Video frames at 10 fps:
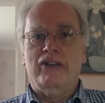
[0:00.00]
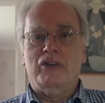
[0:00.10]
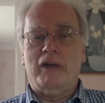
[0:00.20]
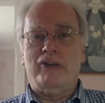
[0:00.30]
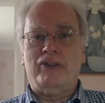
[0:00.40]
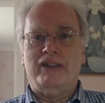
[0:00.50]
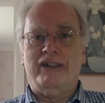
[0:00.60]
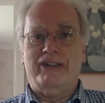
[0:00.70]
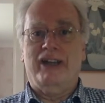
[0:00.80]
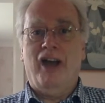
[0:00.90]
to
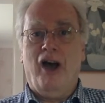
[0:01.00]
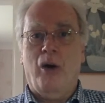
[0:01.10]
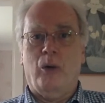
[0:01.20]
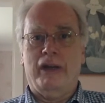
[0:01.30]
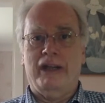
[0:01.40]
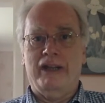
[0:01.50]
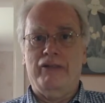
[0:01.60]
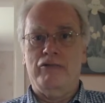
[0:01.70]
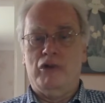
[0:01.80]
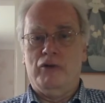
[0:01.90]
actually dig a hole in
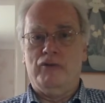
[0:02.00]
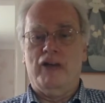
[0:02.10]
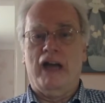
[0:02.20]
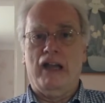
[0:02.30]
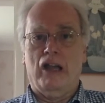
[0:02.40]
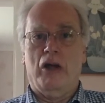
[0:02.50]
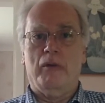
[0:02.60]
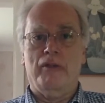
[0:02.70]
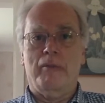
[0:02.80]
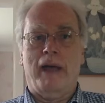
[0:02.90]
the roof and
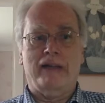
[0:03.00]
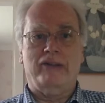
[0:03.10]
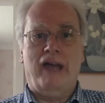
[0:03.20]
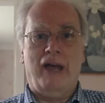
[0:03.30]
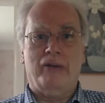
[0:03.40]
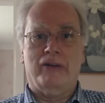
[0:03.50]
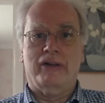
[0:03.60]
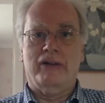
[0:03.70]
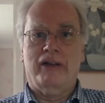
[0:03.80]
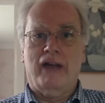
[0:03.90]
lower the mat down.
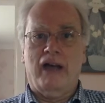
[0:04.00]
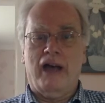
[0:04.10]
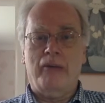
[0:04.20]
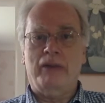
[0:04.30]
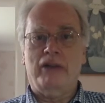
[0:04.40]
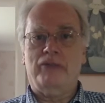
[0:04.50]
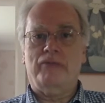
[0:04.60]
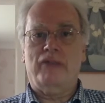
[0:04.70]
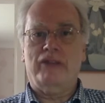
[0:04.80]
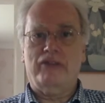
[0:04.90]
I mean, it's
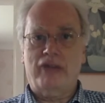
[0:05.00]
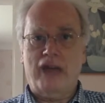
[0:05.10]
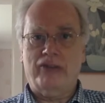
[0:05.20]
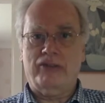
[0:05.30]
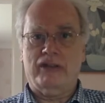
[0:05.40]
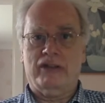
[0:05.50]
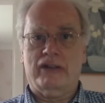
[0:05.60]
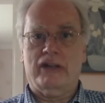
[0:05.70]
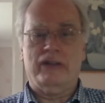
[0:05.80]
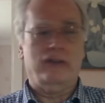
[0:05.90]
fantastic,
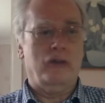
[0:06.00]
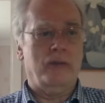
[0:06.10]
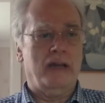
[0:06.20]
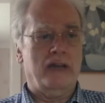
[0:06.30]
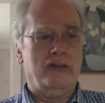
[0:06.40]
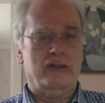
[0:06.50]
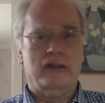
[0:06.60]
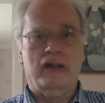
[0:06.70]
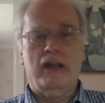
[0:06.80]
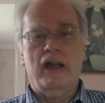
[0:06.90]
their determination.
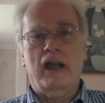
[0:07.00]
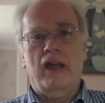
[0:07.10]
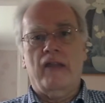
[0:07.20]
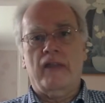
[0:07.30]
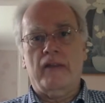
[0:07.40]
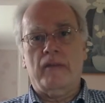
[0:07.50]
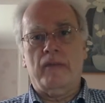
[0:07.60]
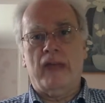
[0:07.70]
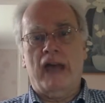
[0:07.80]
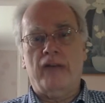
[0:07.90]

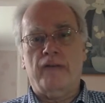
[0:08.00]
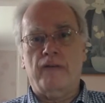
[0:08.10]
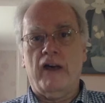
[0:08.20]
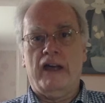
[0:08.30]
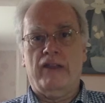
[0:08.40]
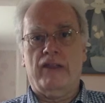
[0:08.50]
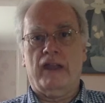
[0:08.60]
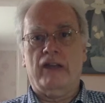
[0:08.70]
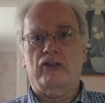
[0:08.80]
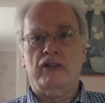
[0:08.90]
They had faith
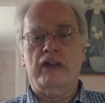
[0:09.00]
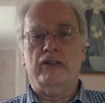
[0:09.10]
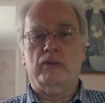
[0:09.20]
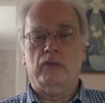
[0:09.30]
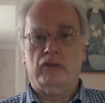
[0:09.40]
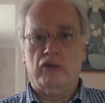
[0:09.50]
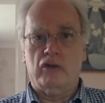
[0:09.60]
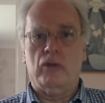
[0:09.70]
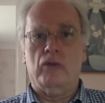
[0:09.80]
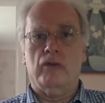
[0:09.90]
that Jesus would
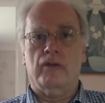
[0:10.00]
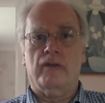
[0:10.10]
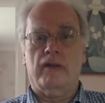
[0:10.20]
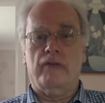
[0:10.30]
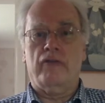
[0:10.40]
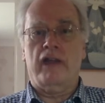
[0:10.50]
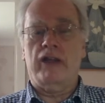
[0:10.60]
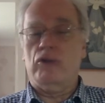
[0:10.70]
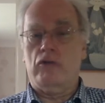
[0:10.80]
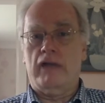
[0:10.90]
cure their
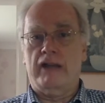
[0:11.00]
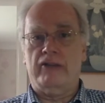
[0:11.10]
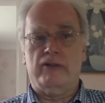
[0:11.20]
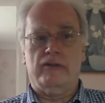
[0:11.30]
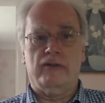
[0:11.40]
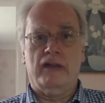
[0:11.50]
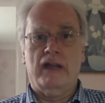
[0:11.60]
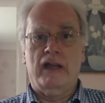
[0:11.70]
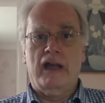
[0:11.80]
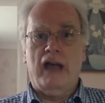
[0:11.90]
friend or relative.
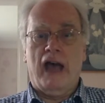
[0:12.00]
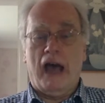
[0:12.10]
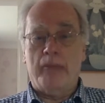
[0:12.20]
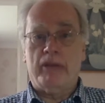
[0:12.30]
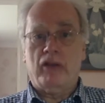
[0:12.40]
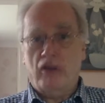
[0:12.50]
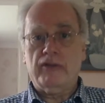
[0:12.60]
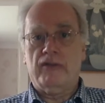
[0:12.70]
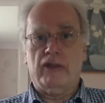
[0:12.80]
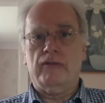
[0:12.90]
And because
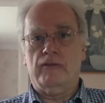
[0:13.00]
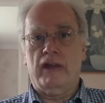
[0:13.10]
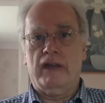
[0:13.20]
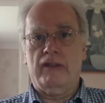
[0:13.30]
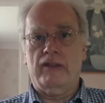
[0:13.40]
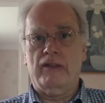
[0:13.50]
of this faith,